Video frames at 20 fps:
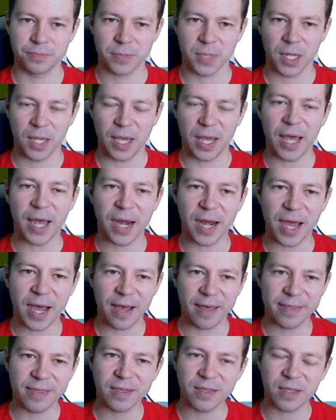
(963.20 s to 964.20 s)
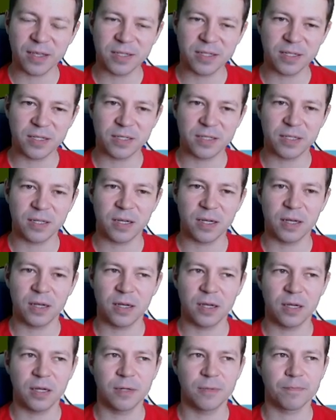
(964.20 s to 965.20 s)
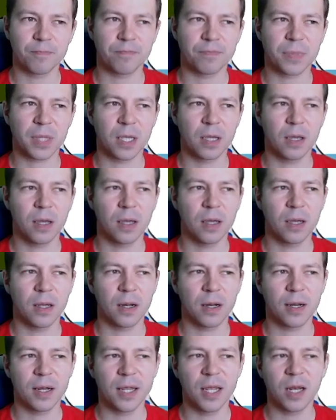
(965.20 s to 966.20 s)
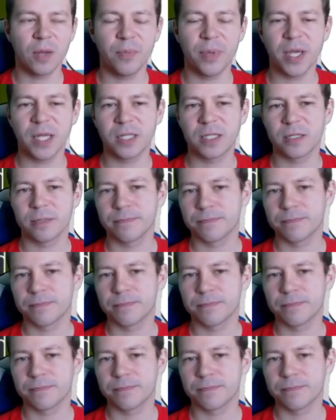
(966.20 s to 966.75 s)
And I think this is a little bit